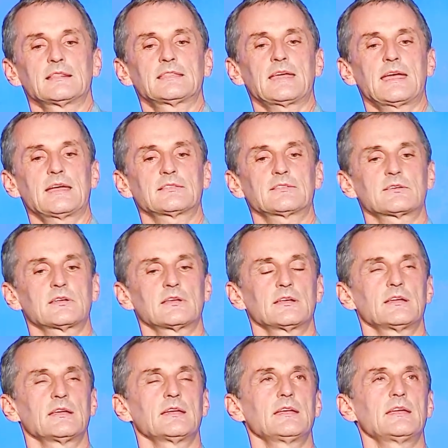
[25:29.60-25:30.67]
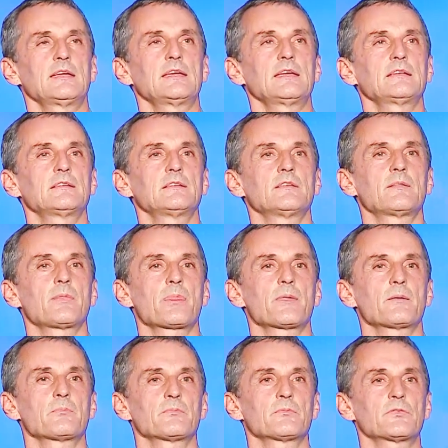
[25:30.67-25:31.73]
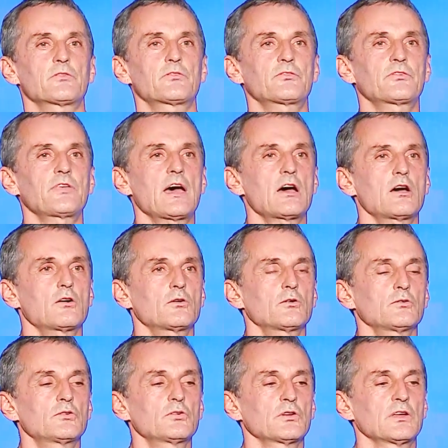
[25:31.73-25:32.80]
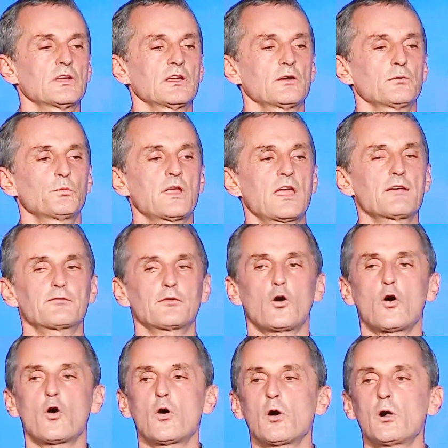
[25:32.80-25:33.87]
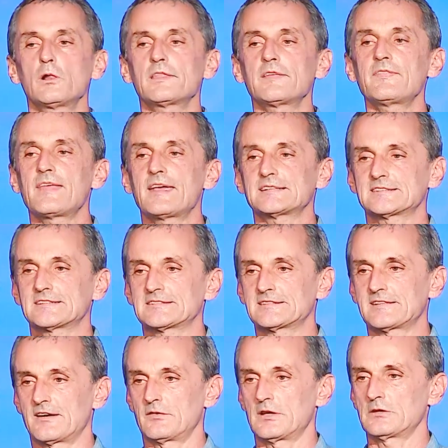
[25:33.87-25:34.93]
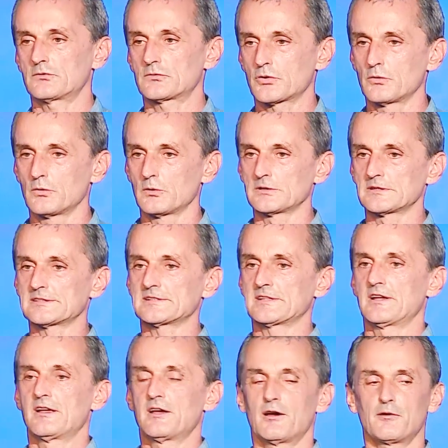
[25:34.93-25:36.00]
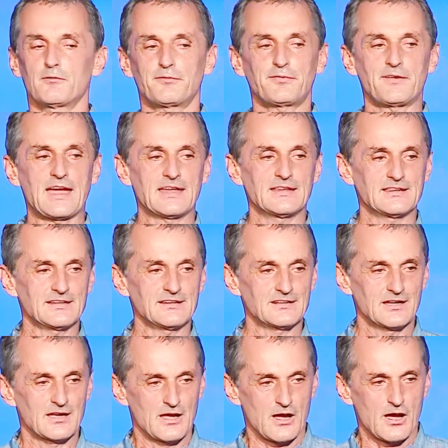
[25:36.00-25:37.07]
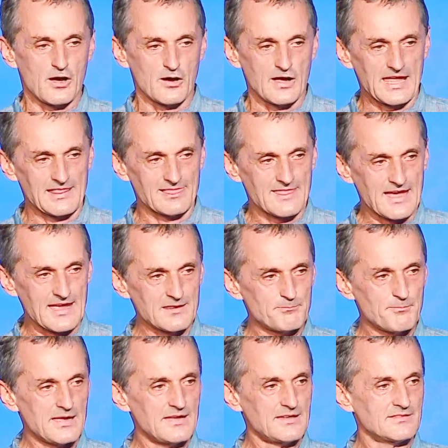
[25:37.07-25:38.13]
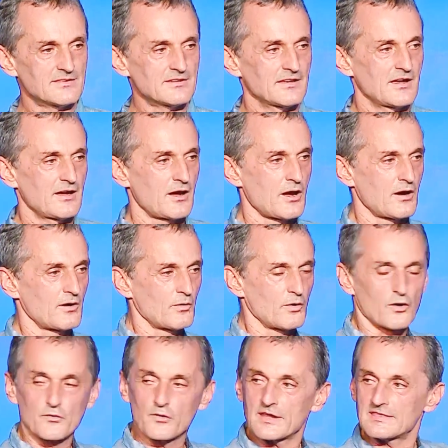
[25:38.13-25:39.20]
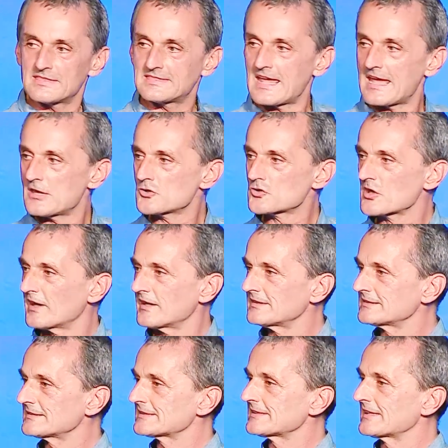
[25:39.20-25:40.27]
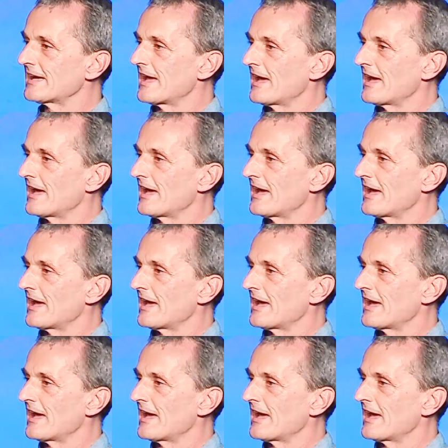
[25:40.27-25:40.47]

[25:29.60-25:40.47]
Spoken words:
that in sound, we have all the necessary tools of finding our alignment, our orientations,